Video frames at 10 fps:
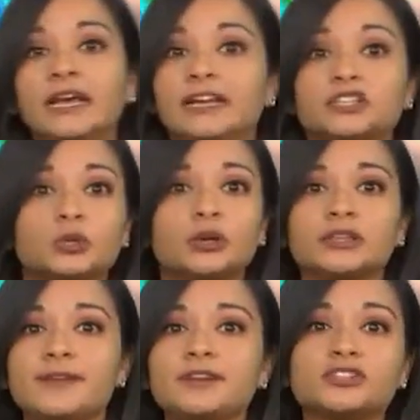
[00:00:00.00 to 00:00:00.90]
It's
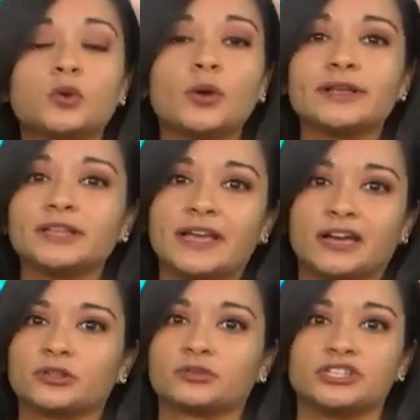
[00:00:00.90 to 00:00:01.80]
short-lived. It's quickly
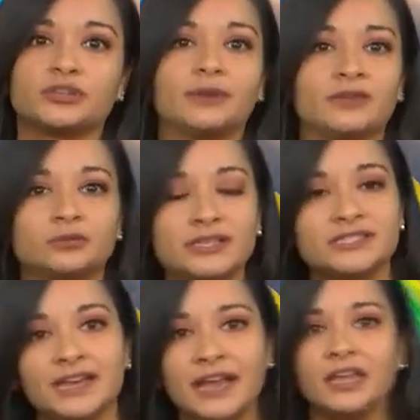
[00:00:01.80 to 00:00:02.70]
out of the region by
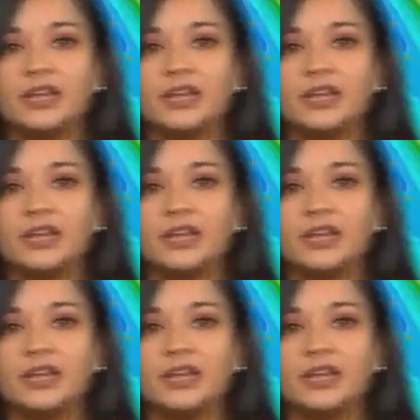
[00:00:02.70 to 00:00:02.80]
Wednesday.